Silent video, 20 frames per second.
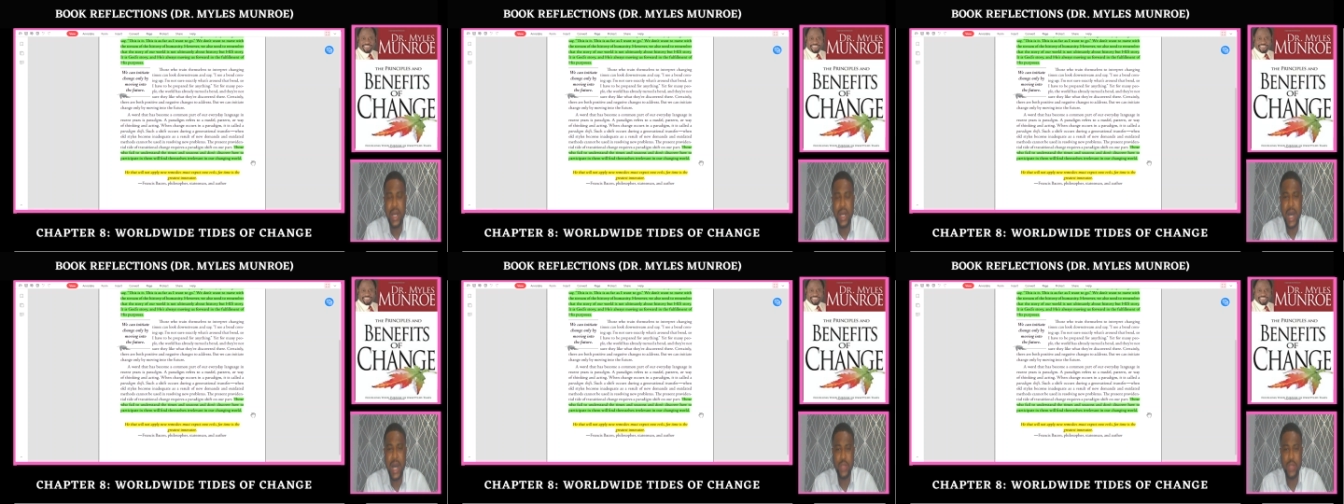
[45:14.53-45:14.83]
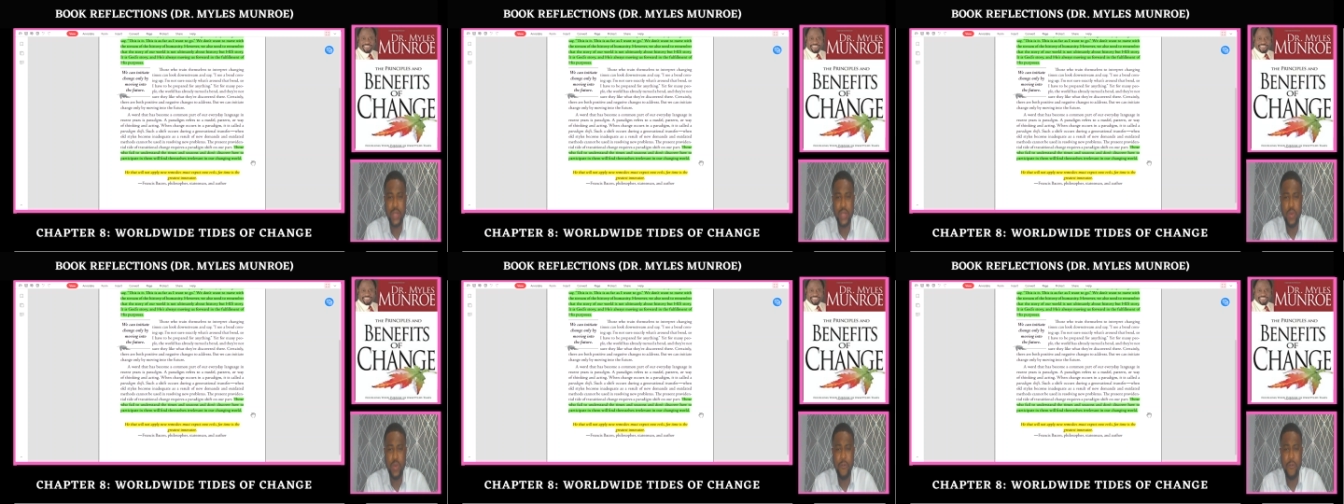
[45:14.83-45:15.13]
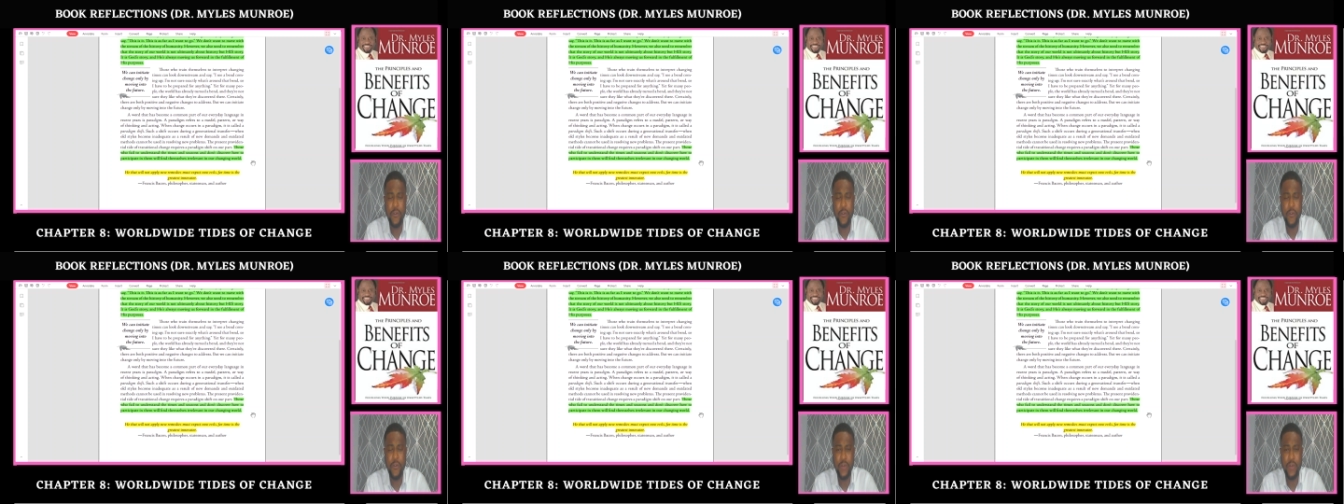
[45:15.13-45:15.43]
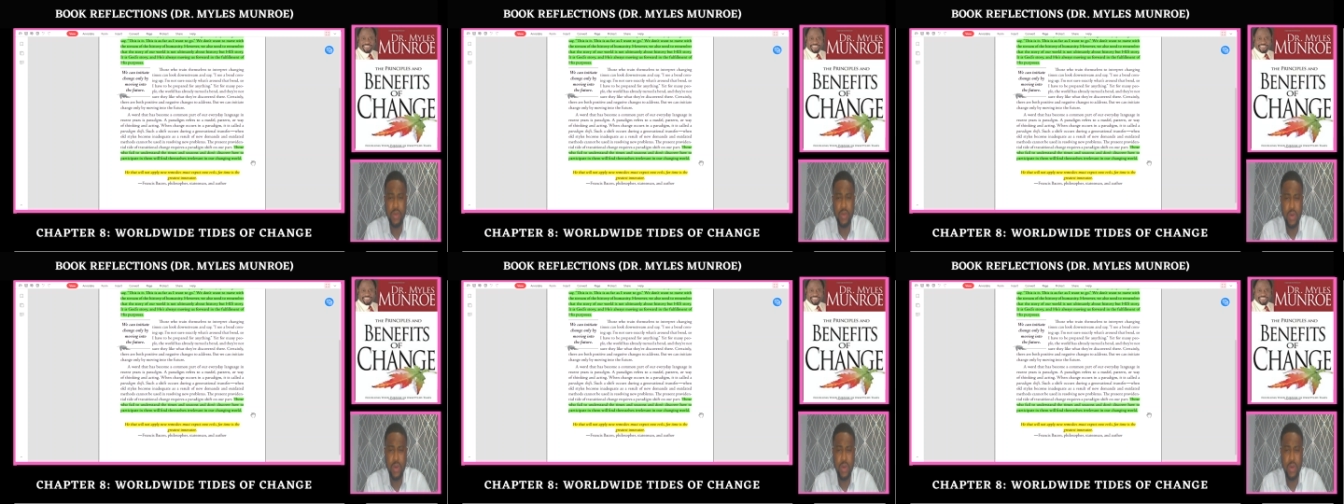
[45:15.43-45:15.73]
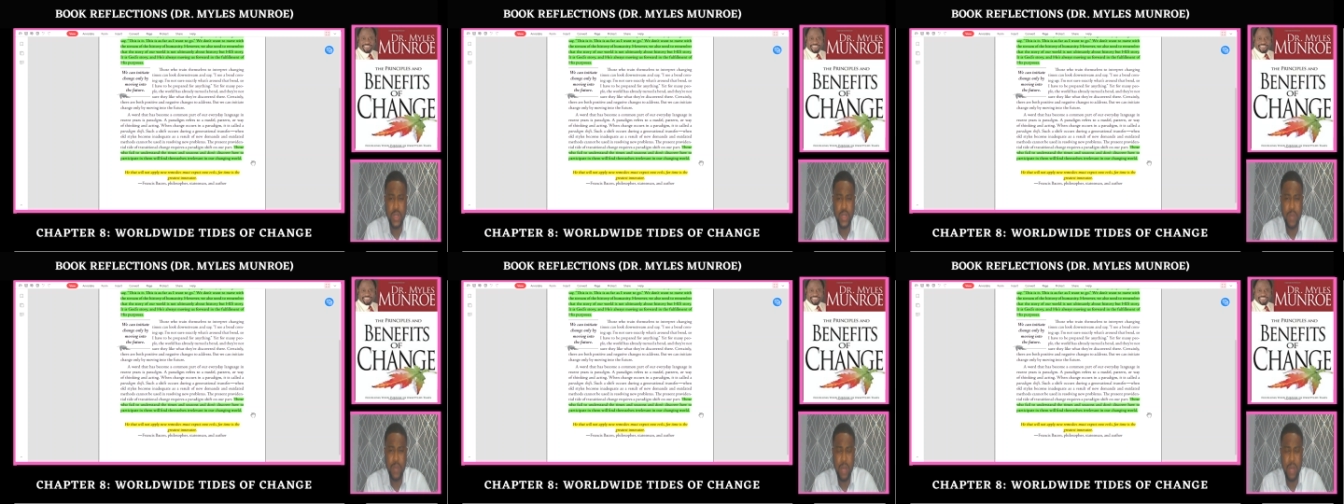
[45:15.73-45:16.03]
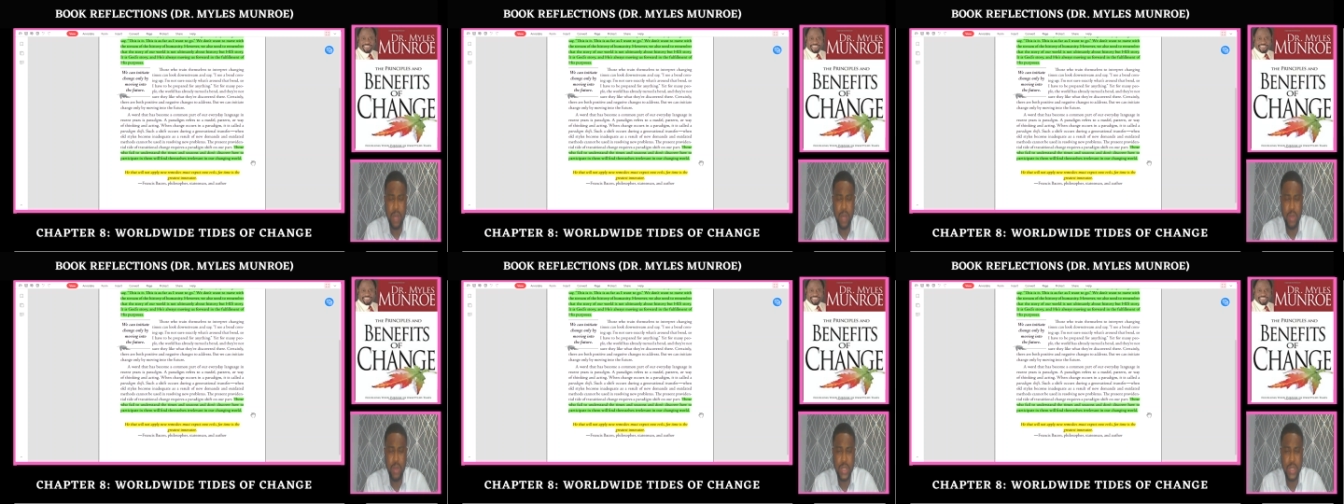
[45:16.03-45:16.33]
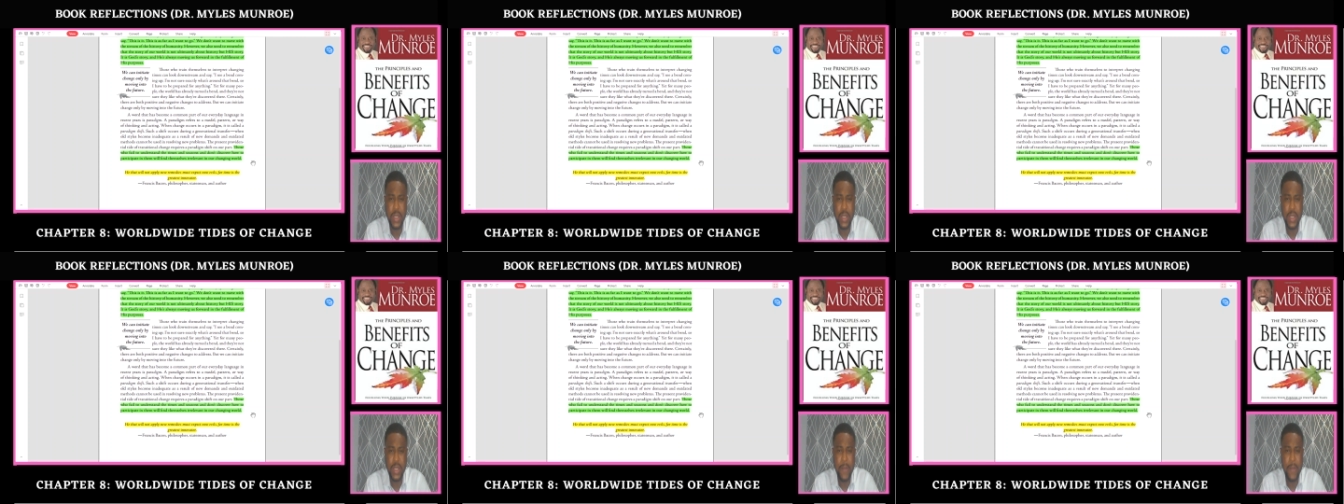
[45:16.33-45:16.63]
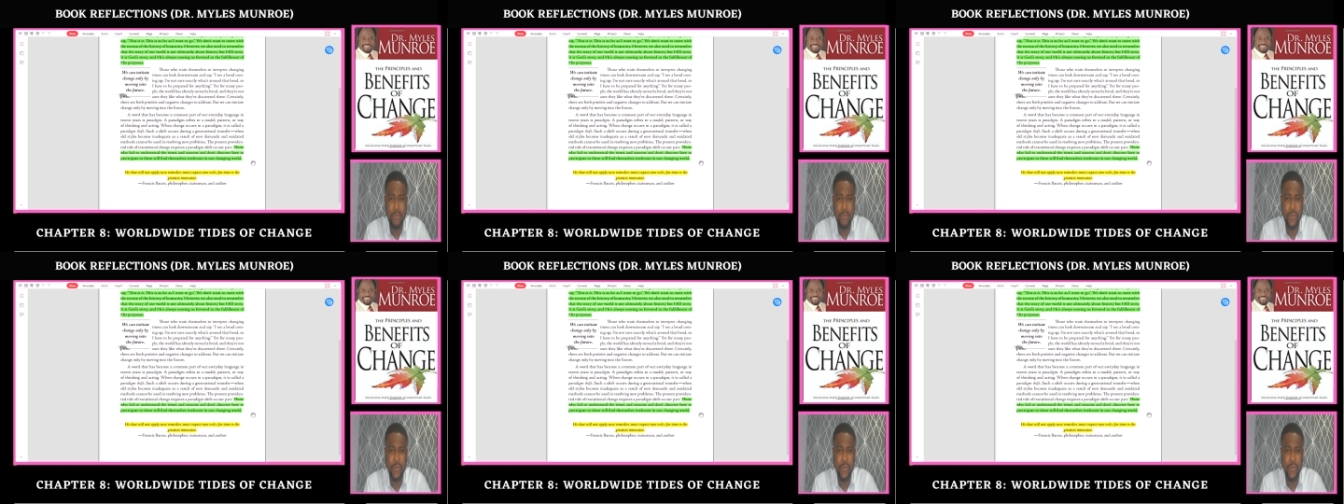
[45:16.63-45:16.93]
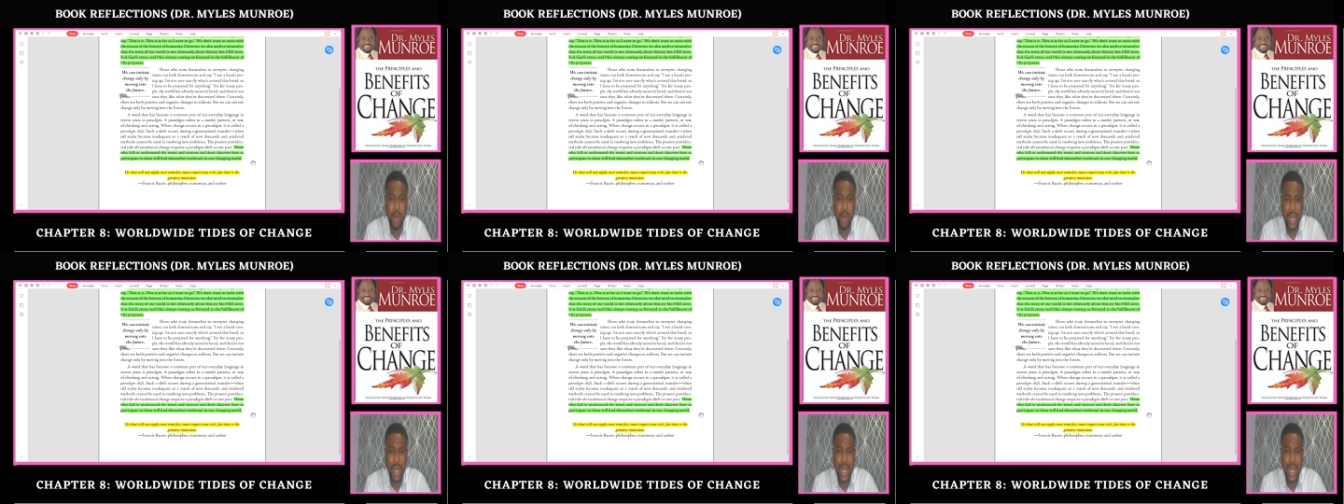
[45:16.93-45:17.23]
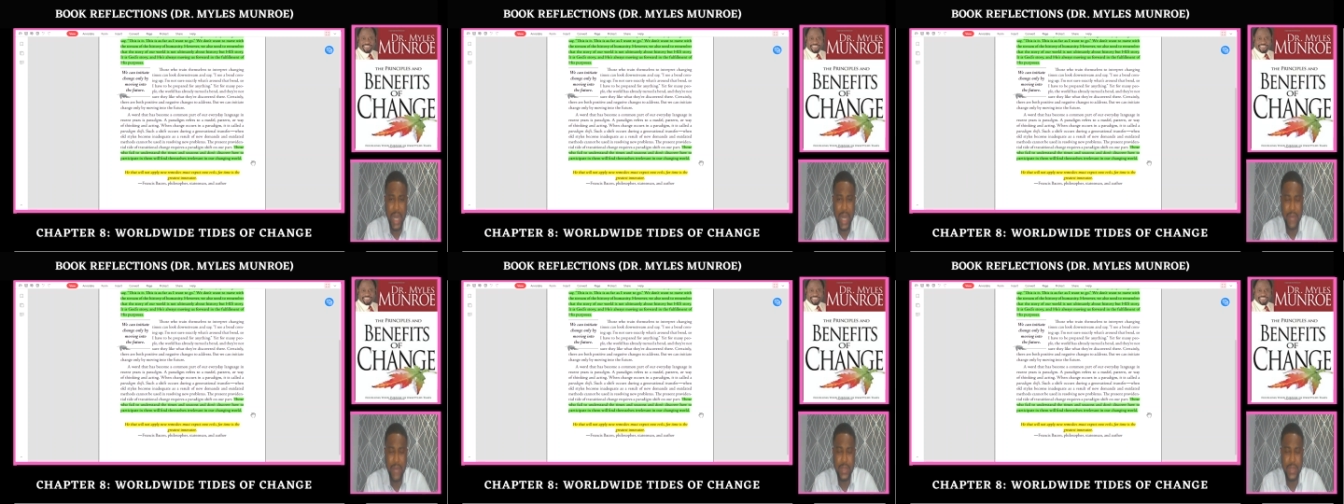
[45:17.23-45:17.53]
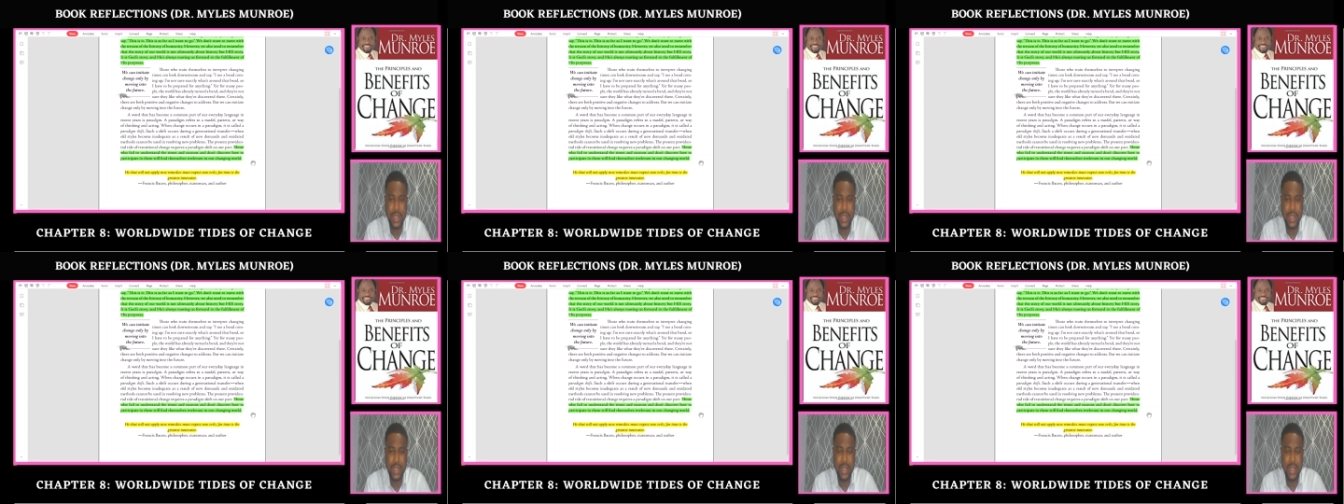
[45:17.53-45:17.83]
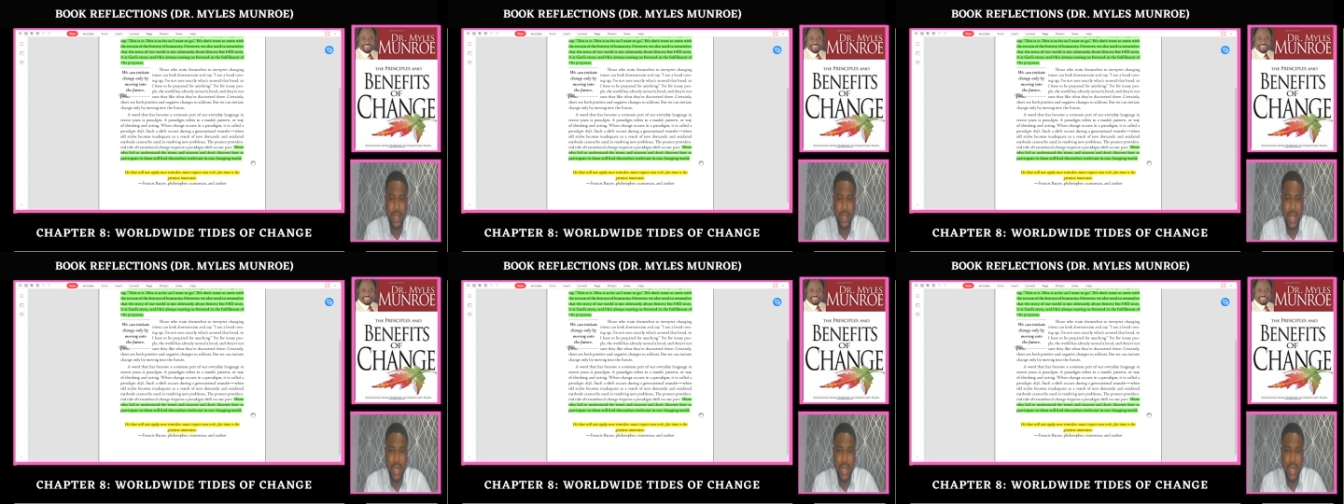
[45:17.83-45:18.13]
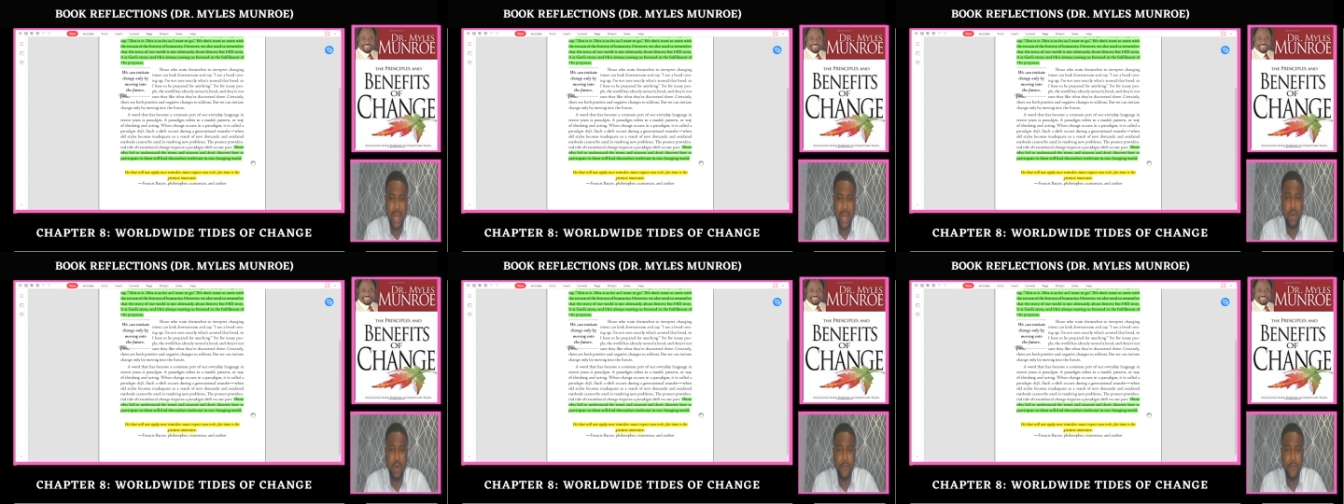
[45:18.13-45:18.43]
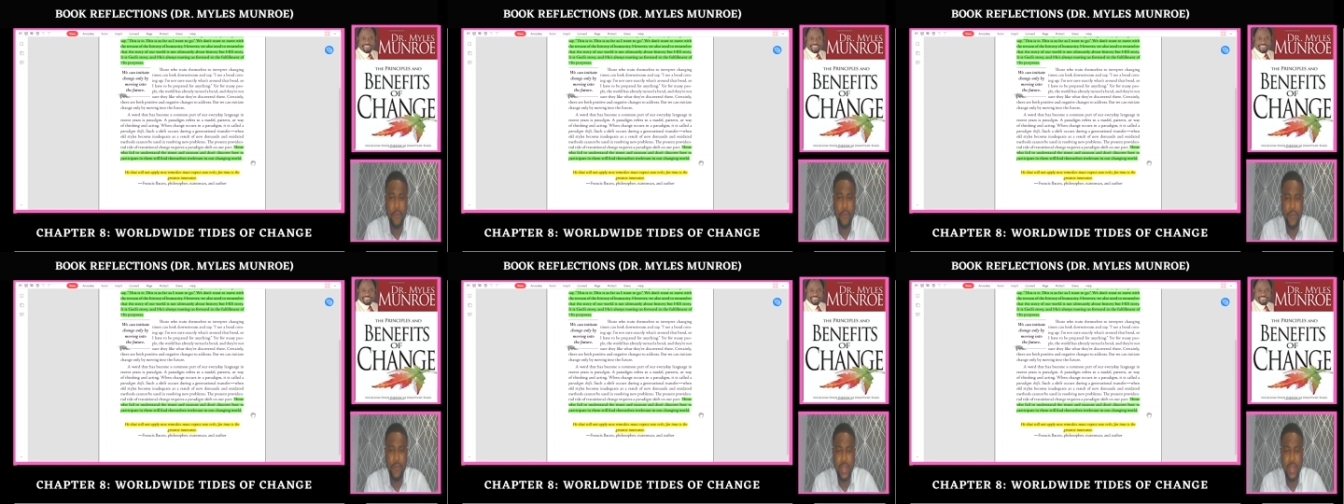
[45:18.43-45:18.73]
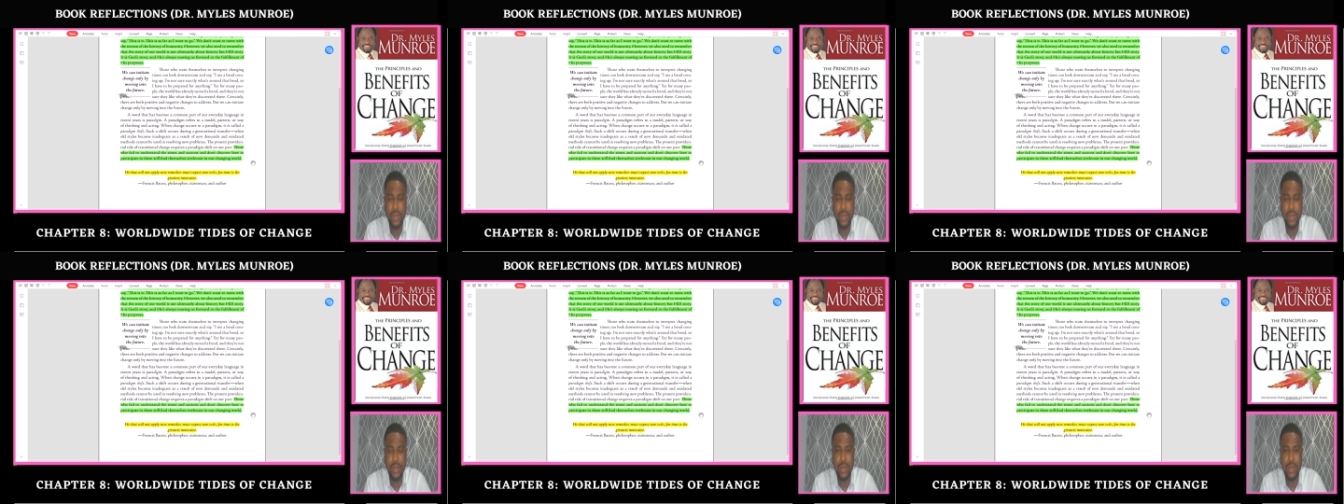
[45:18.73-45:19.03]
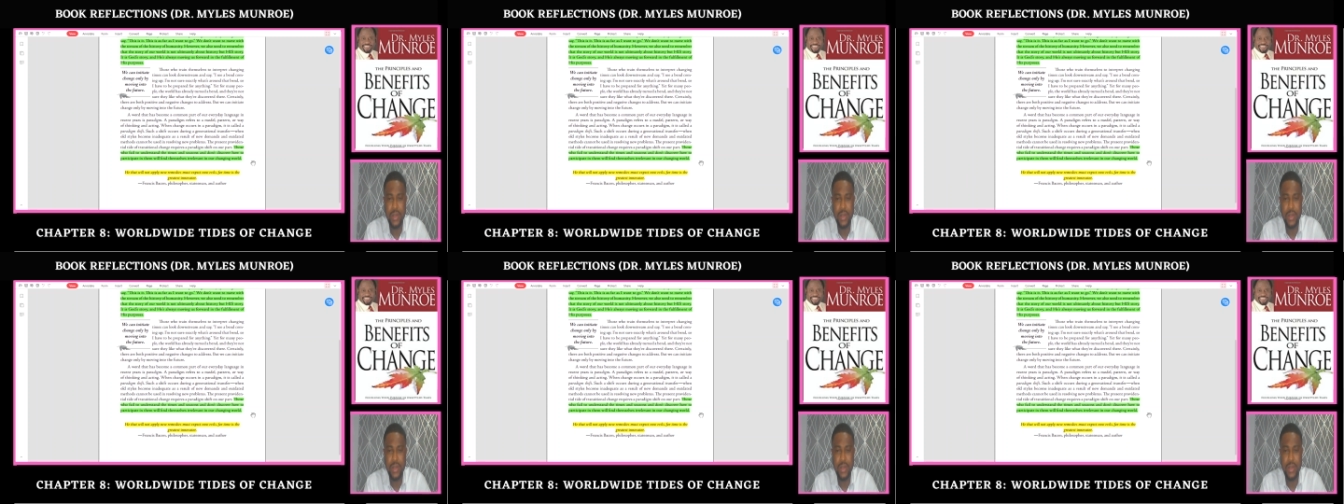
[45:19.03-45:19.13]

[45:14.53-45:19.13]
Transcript: as we fulfill God's purpose for our lives and unveil